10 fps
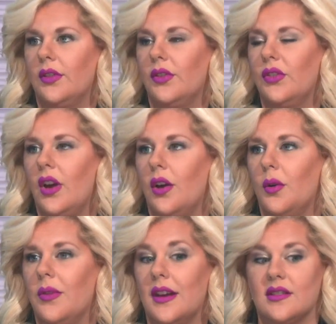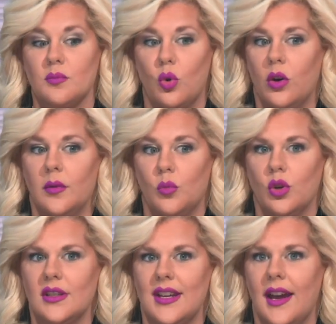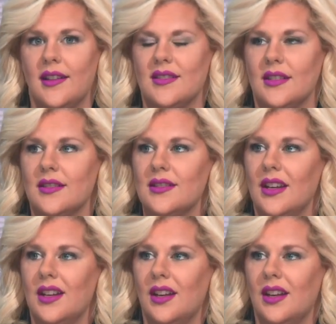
So that's more and more taxes.